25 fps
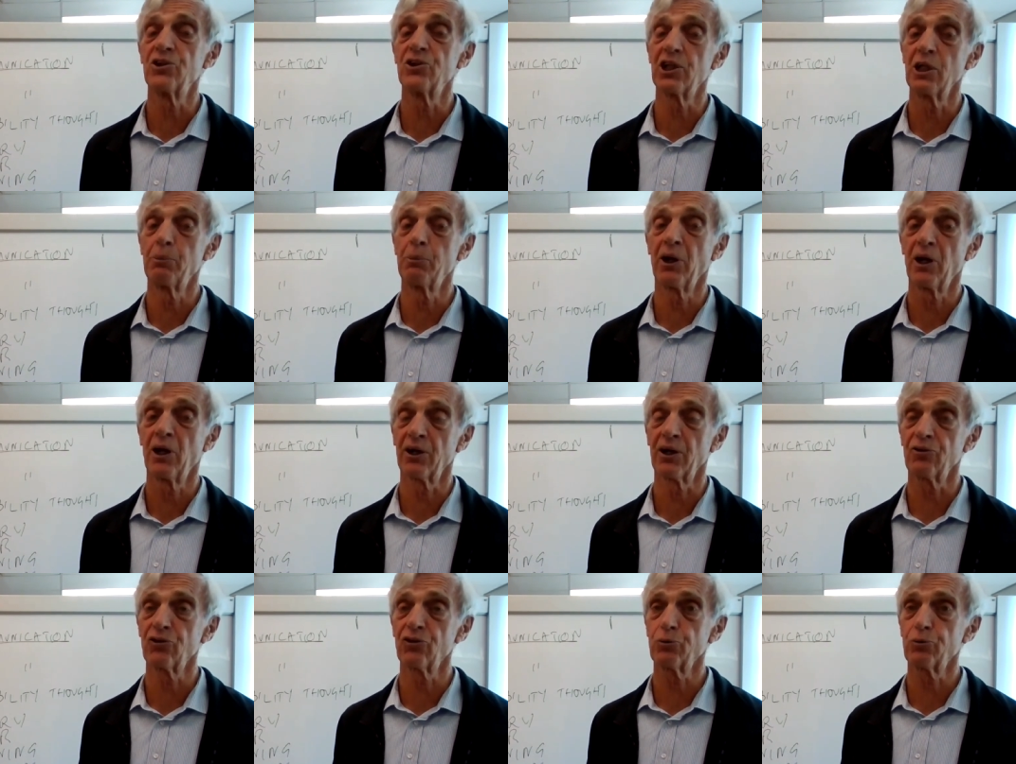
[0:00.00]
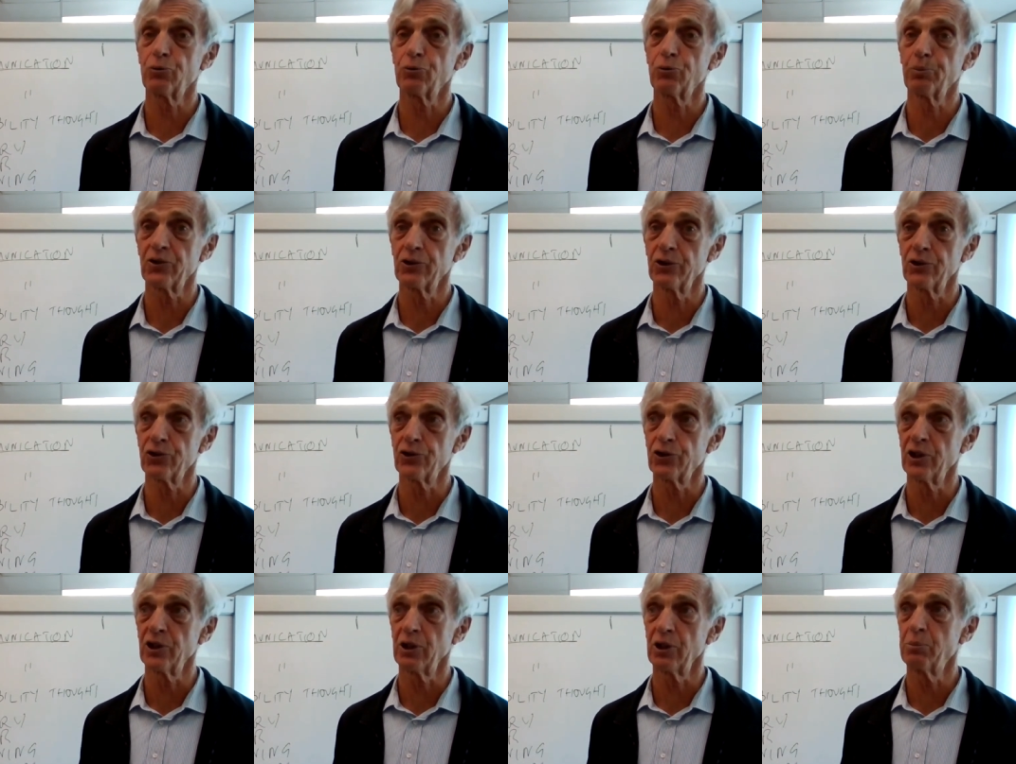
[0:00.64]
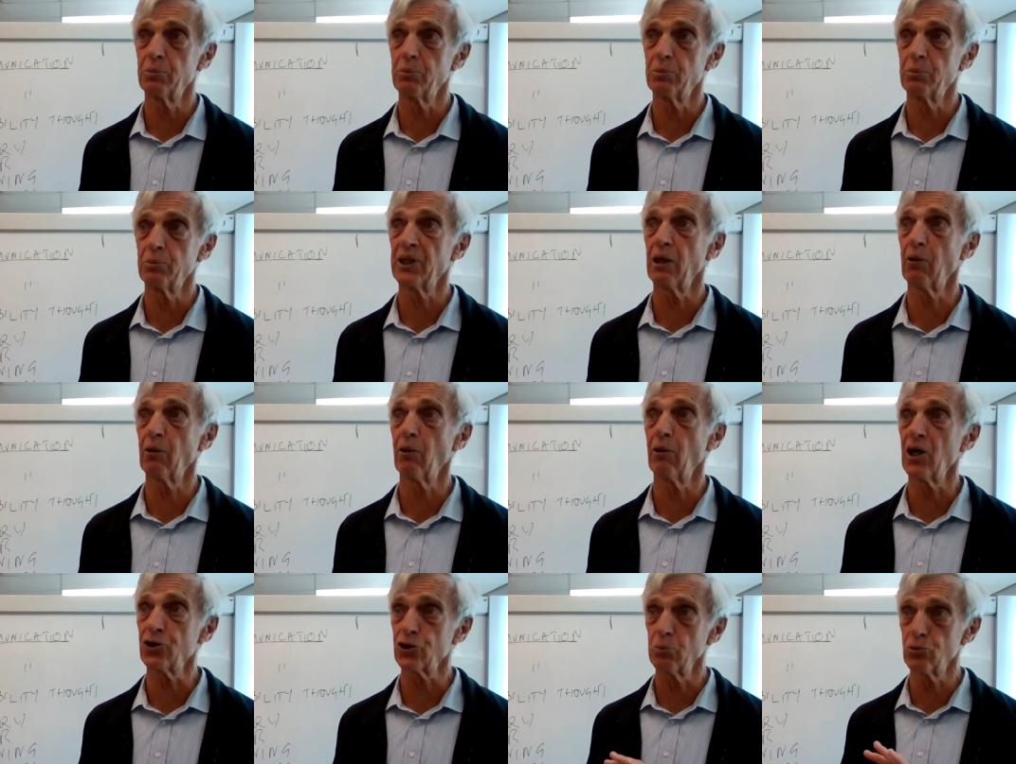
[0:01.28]
Obviously, part of spasticity, but
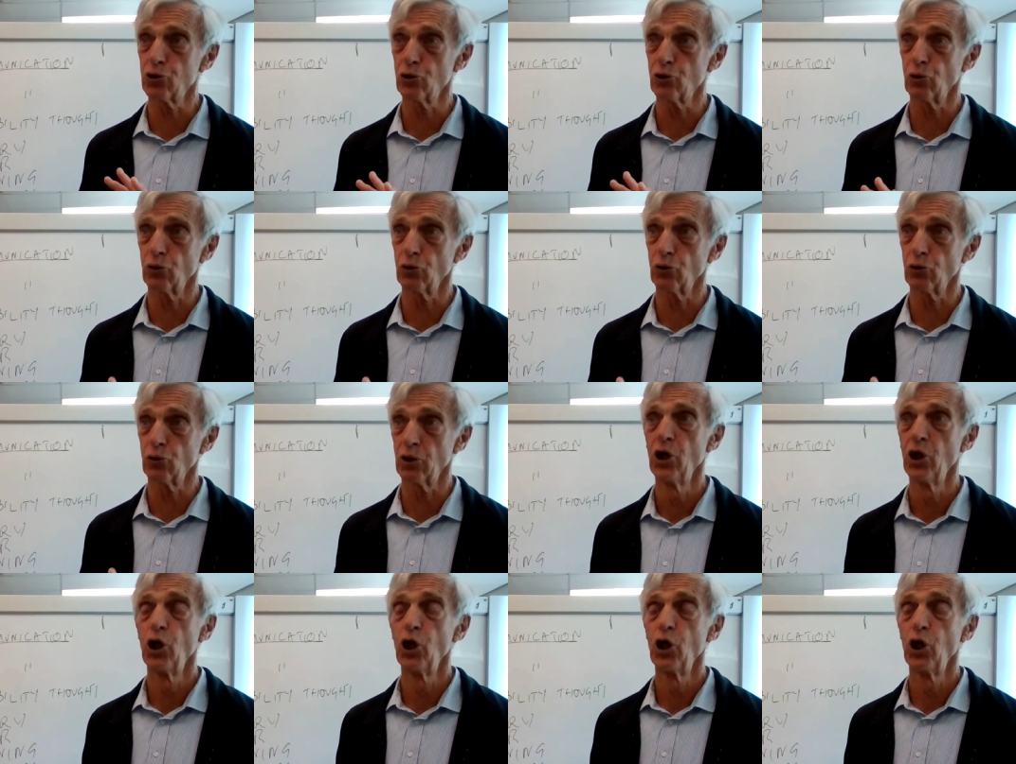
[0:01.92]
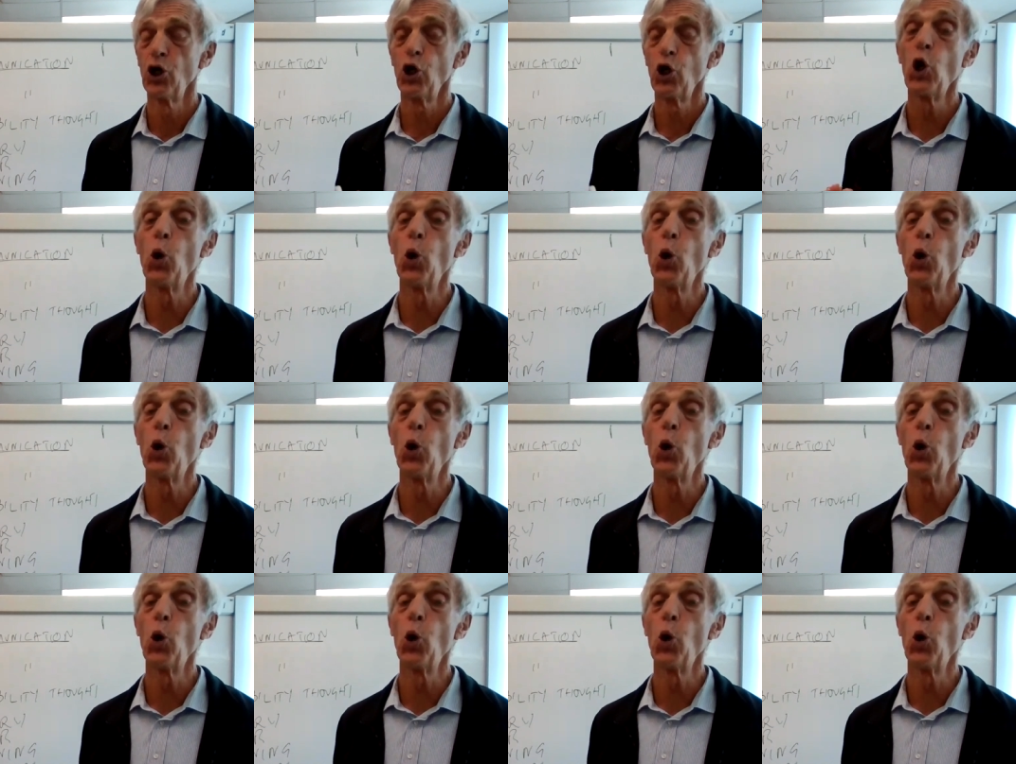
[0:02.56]
there are some children